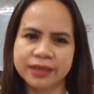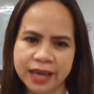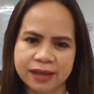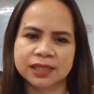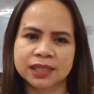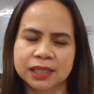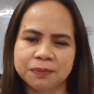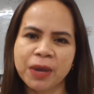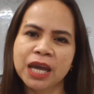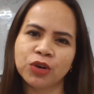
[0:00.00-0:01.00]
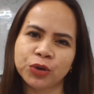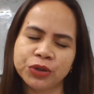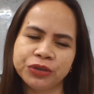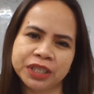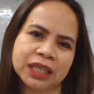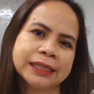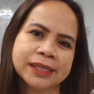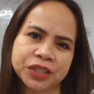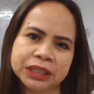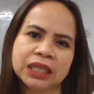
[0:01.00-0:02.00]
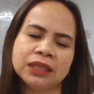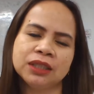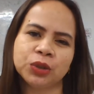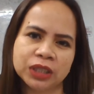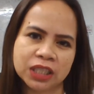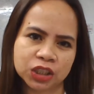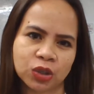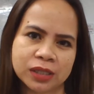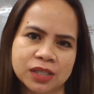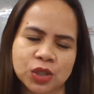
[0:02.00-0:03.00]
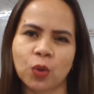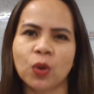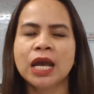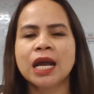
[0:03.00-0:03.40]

Yes. Pero there are certain conditions. So,